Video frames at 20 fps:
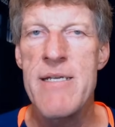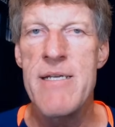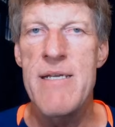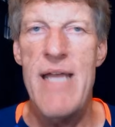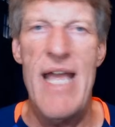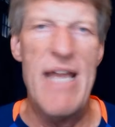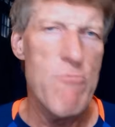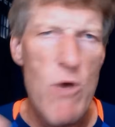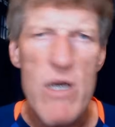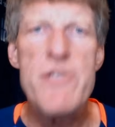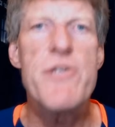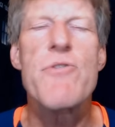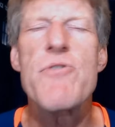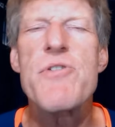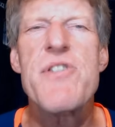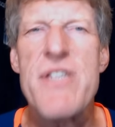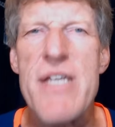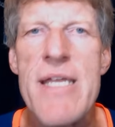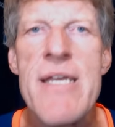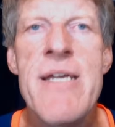And well, you'll
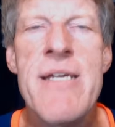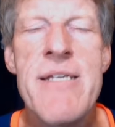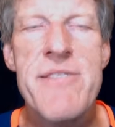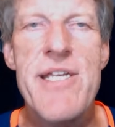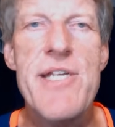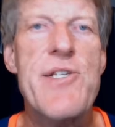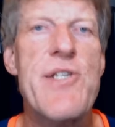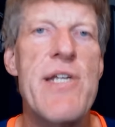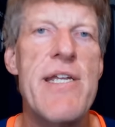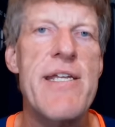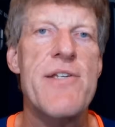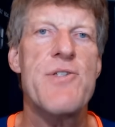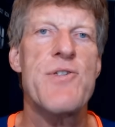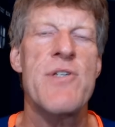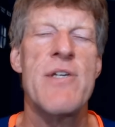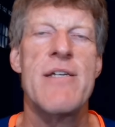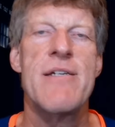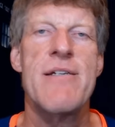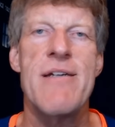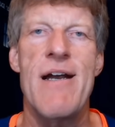see. This
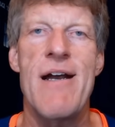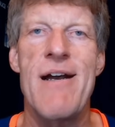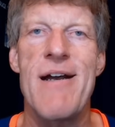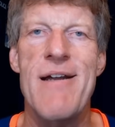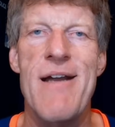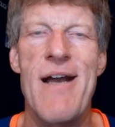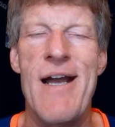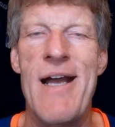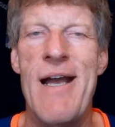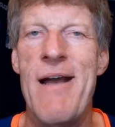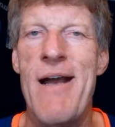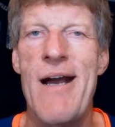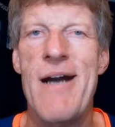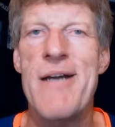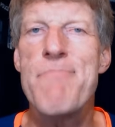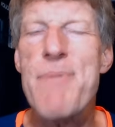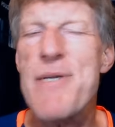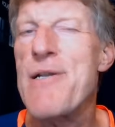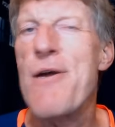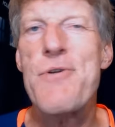is, uh, uh,
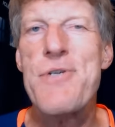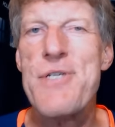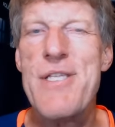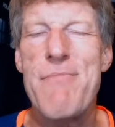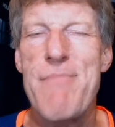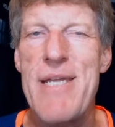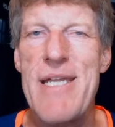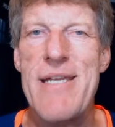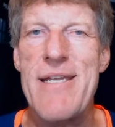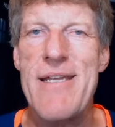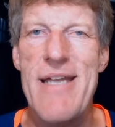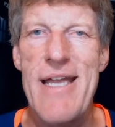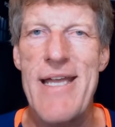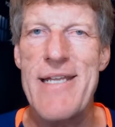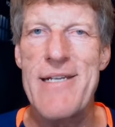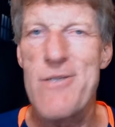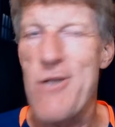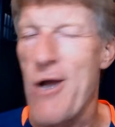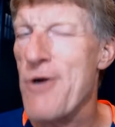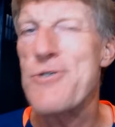unbeknownst to me,
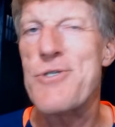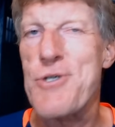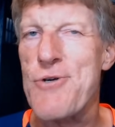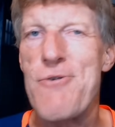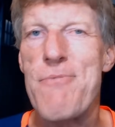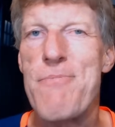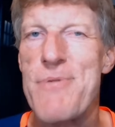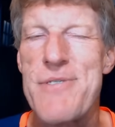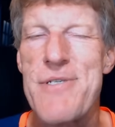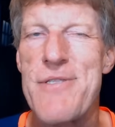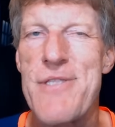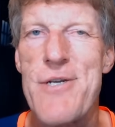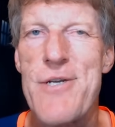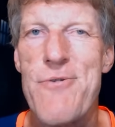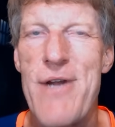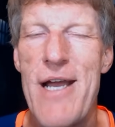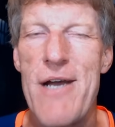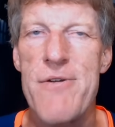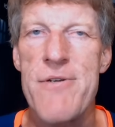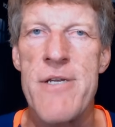a large group was in the
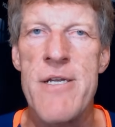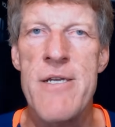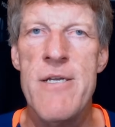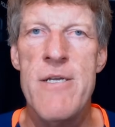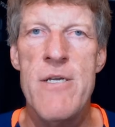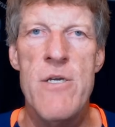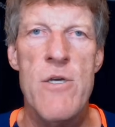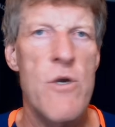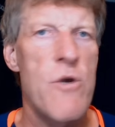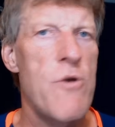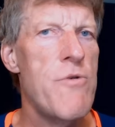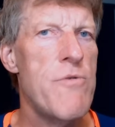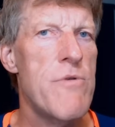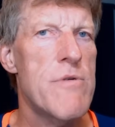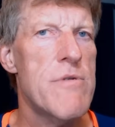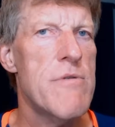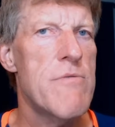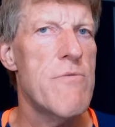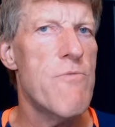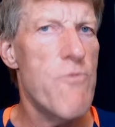crowd who
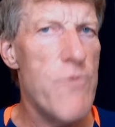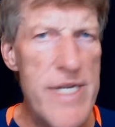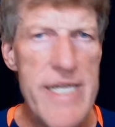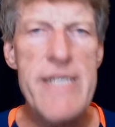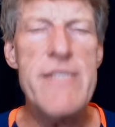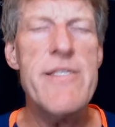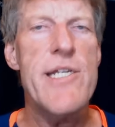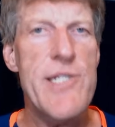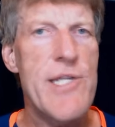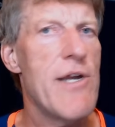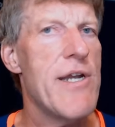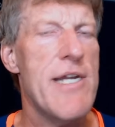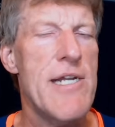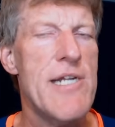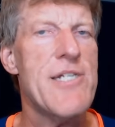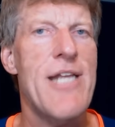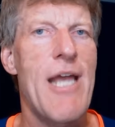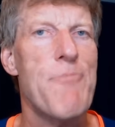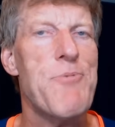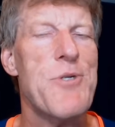really took
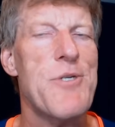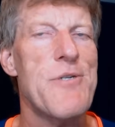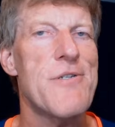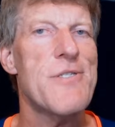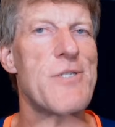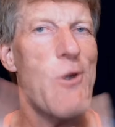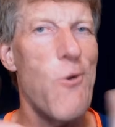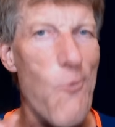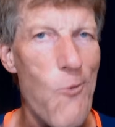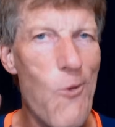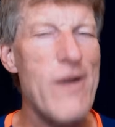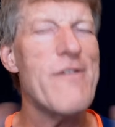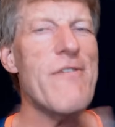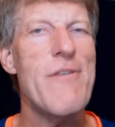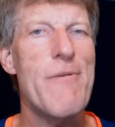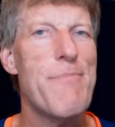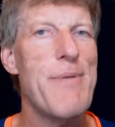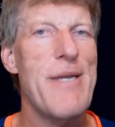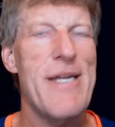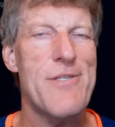exception to one of
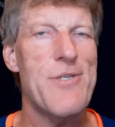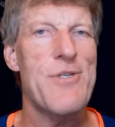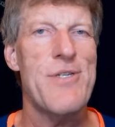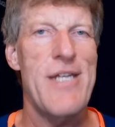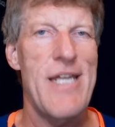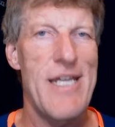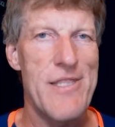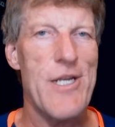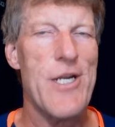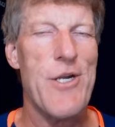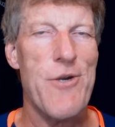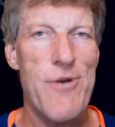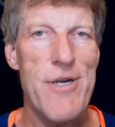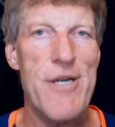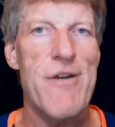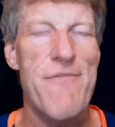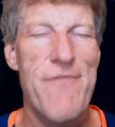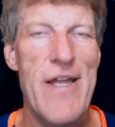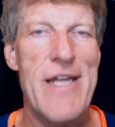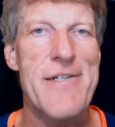the bits in the
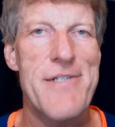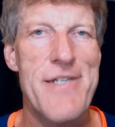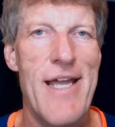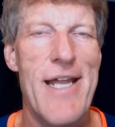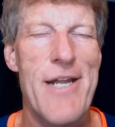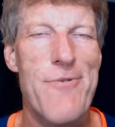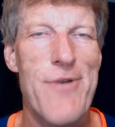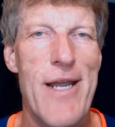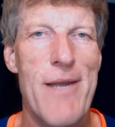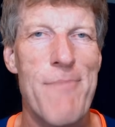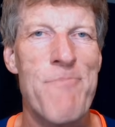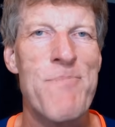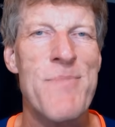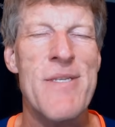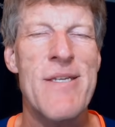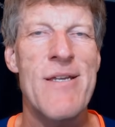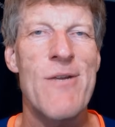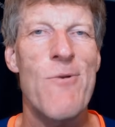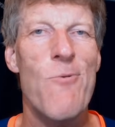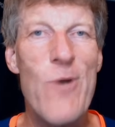career Venn diagram
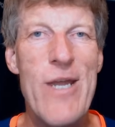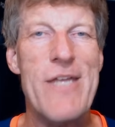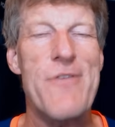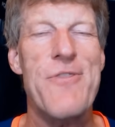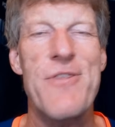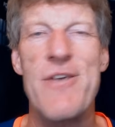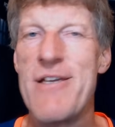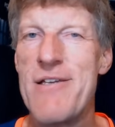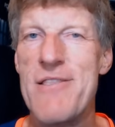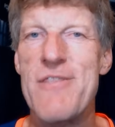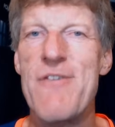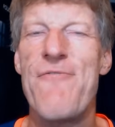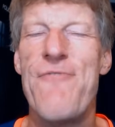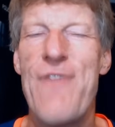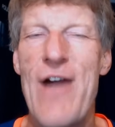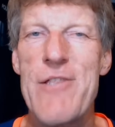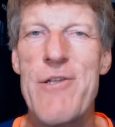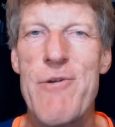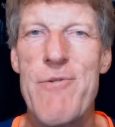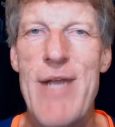with the
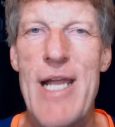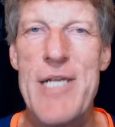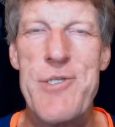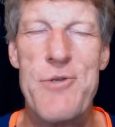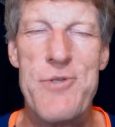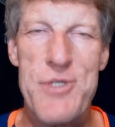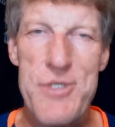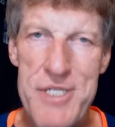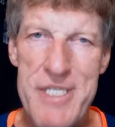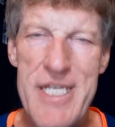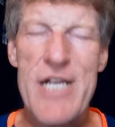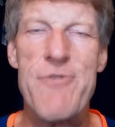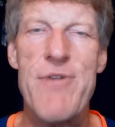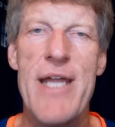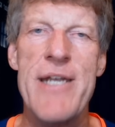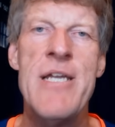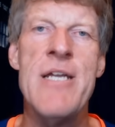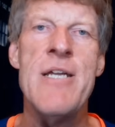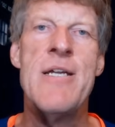following reaction. So stick around.